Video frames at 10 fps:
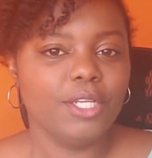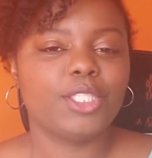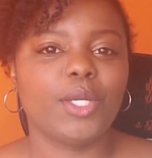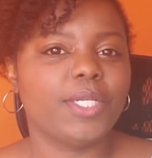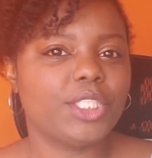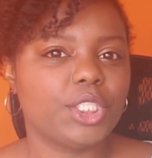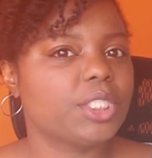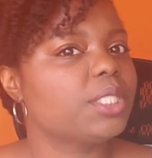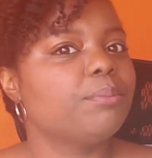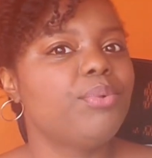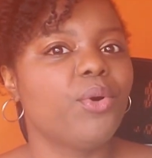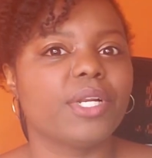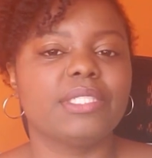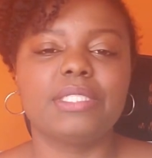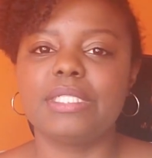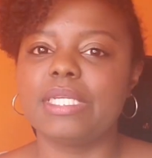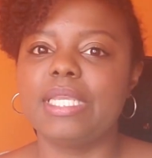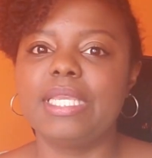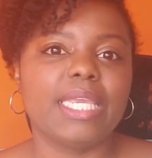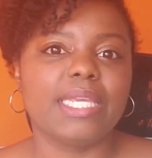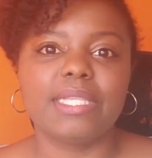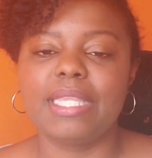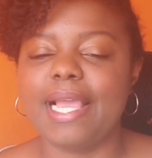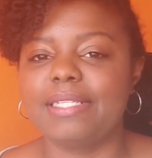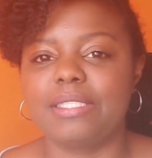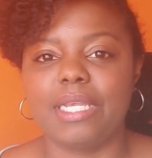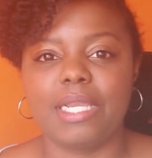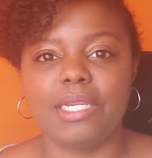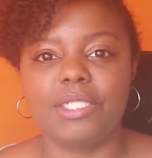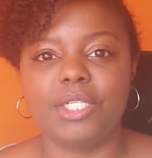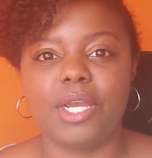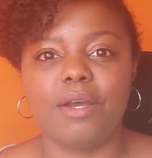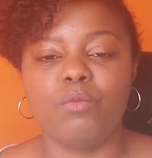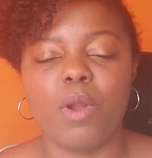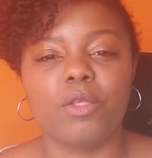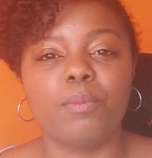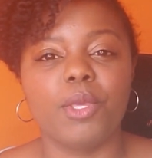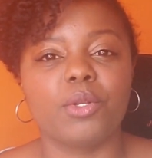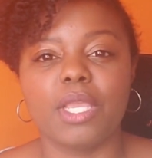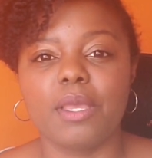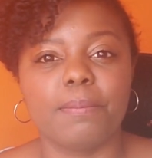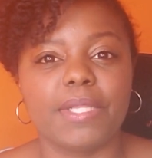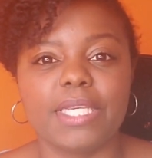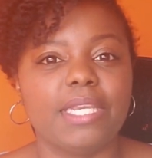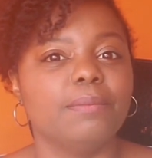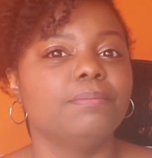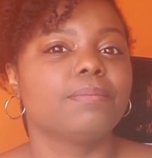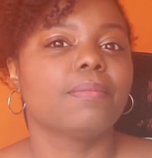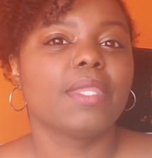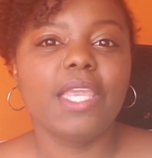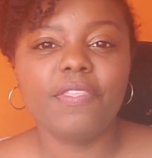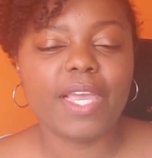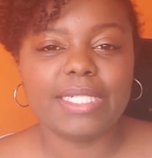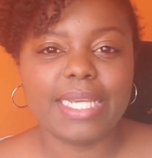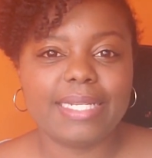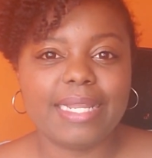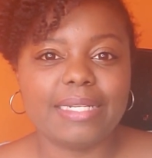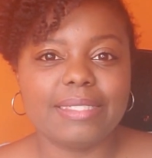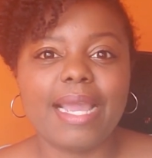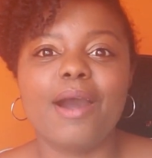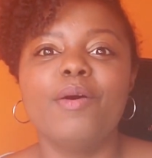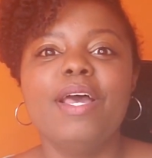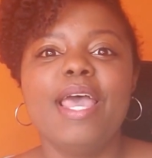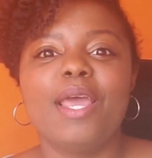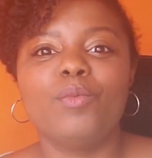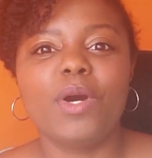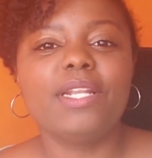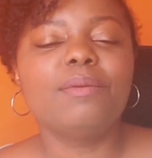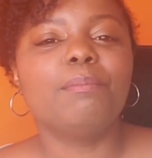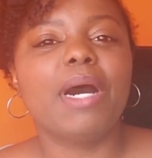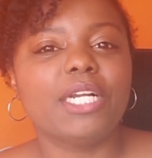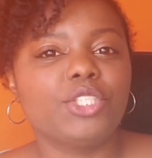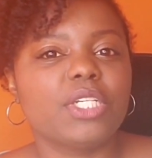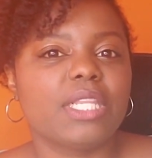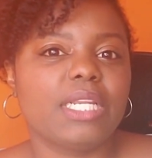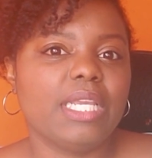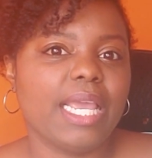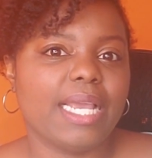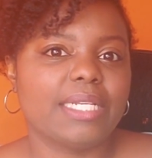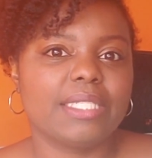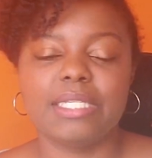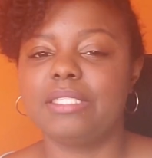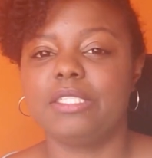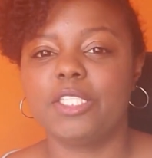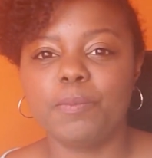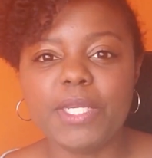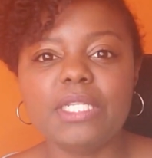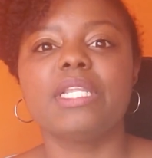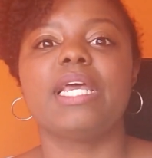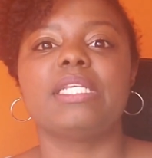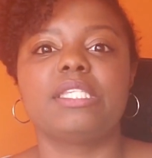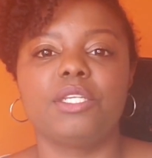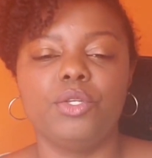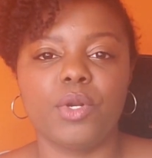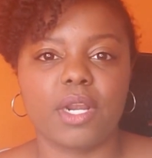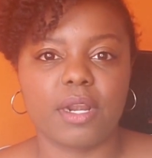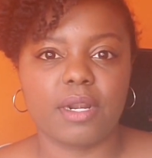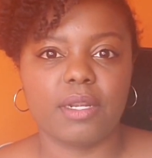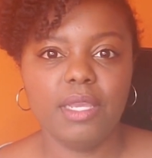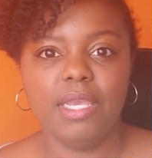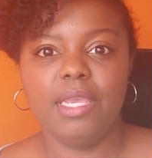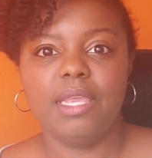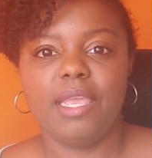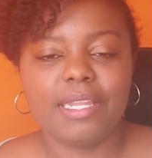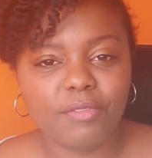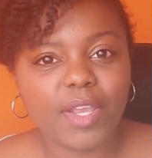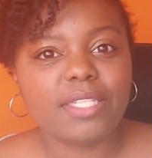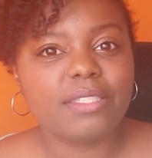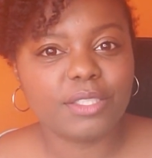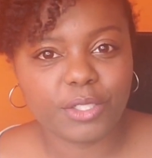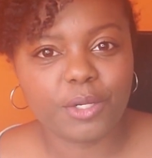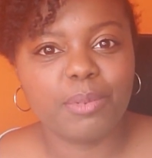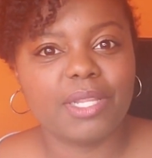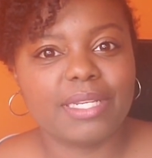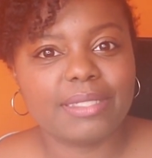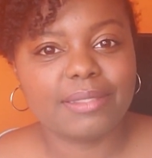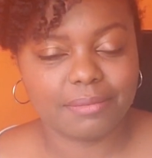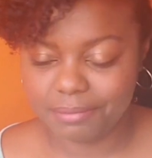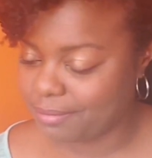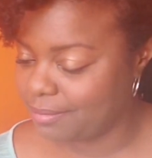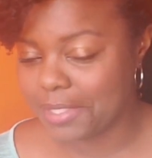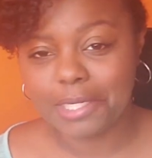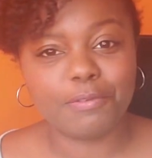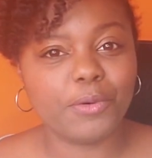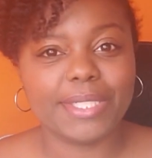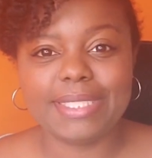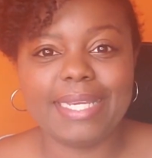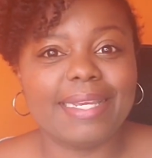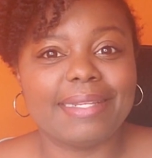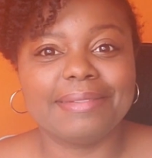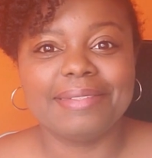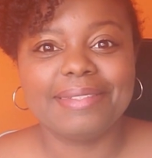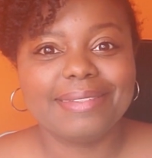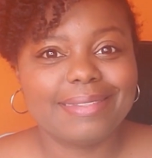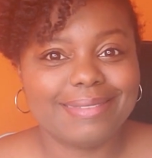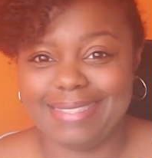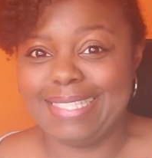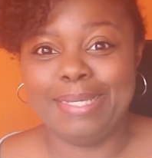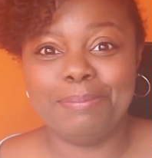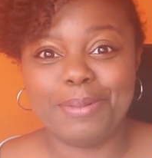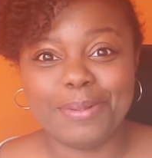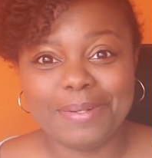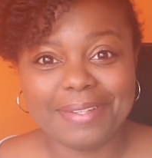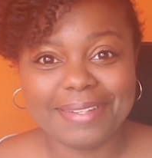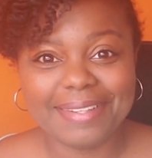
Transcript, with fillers: So it's just important to get that stage of wealth building complete, get that debt knocked out. And one mantra that he has is to spend less than you earn, invest the surplus, avoid debt. Simple.